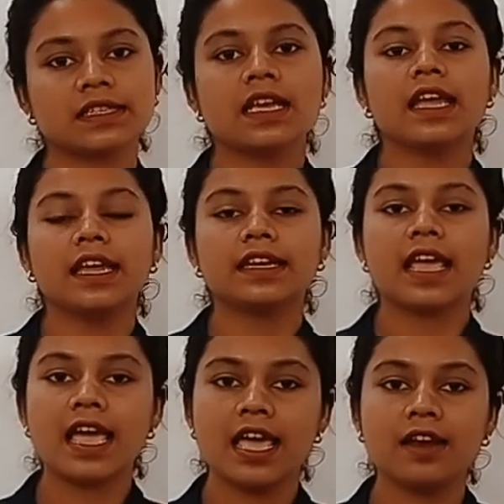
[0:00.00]
it
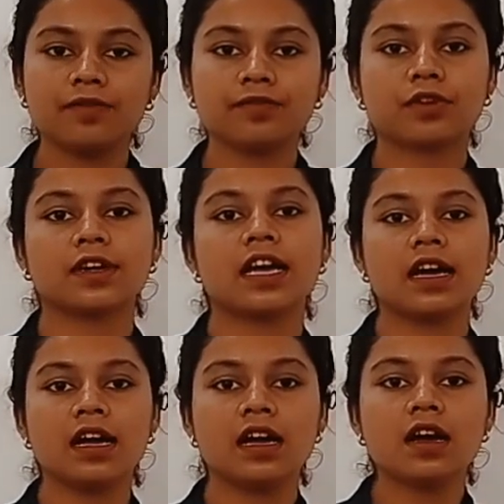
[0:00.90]
help for the
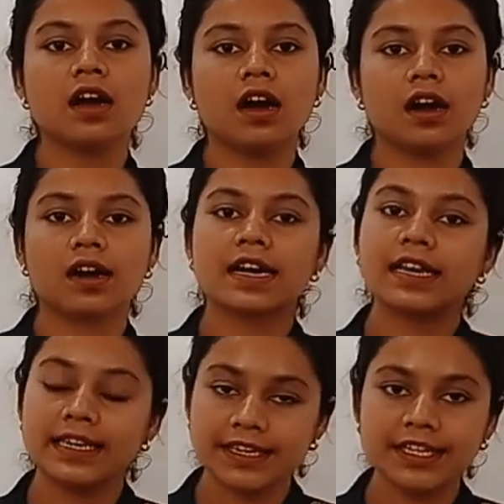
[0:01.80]

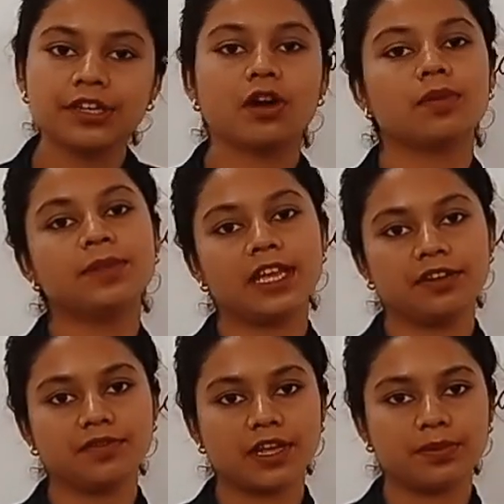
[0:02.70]
cleaning of the
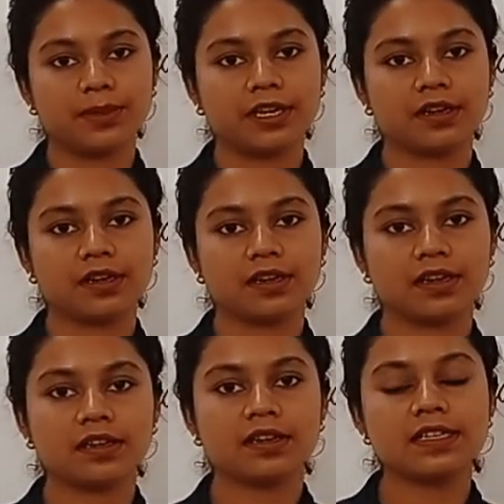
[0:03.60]
environment.
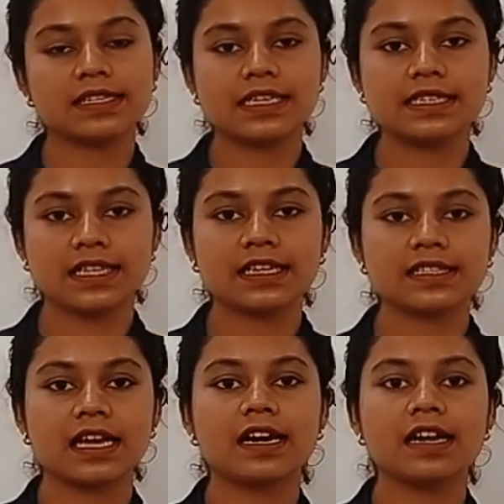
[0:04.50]
These insects
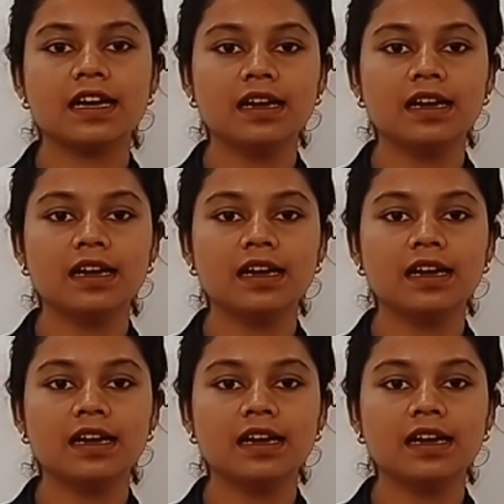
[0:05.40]
are the